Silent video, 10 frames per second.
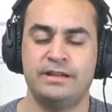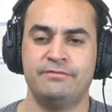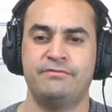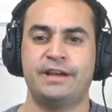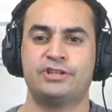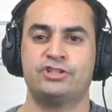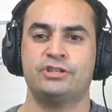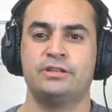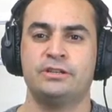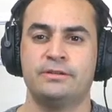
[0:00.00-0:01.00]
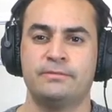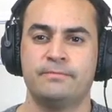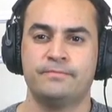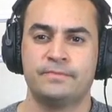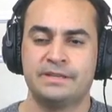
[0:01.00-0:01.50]
infection
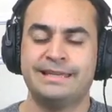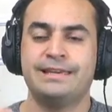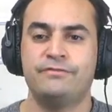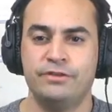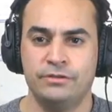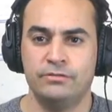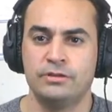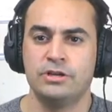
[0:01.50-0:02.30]
give you?